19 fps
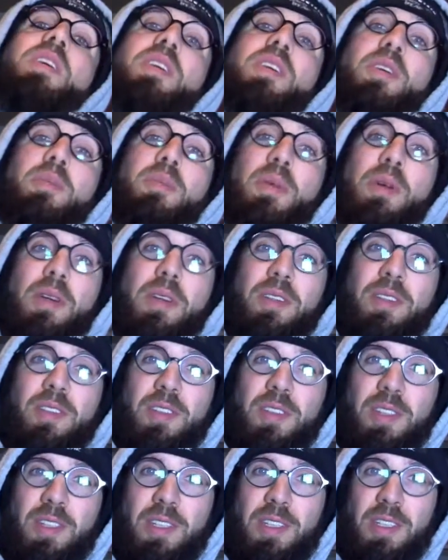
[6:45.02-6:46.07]
here. You can probably
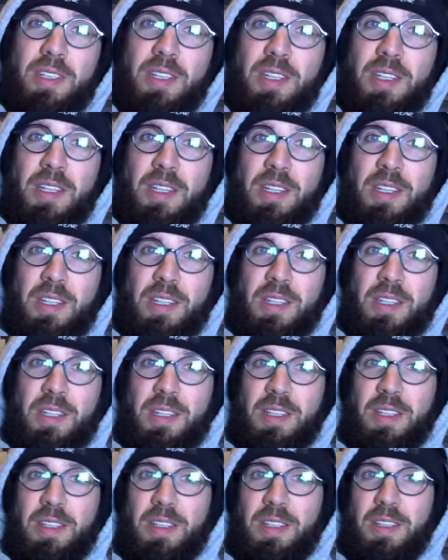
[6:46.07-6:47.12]
see
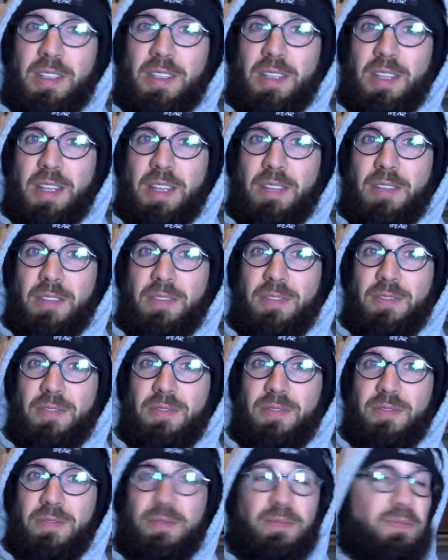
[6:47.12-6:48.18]
that
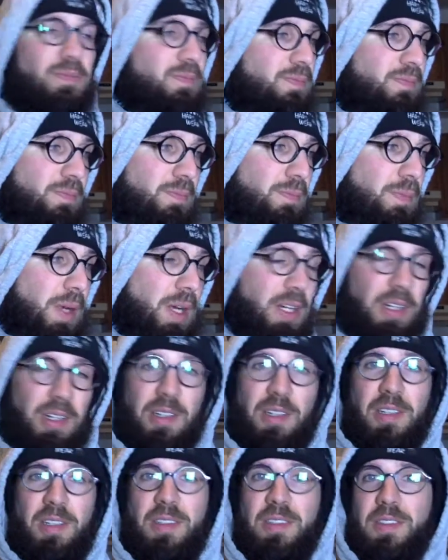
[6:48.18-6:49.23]

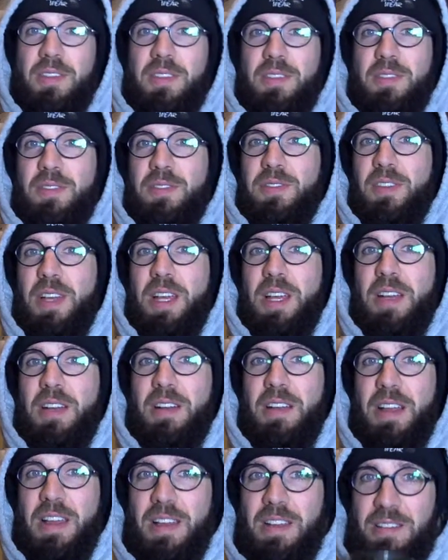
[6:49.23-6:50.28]
bugger flying
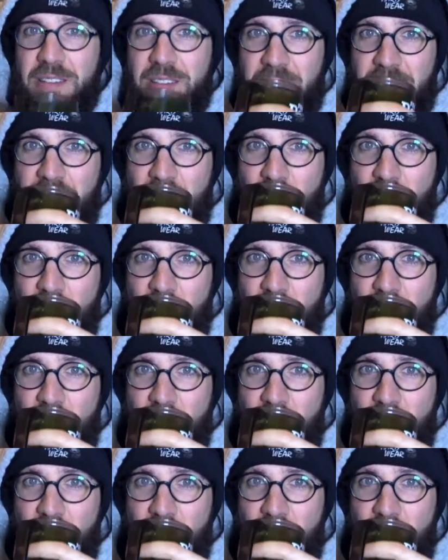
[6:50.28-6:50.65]
around.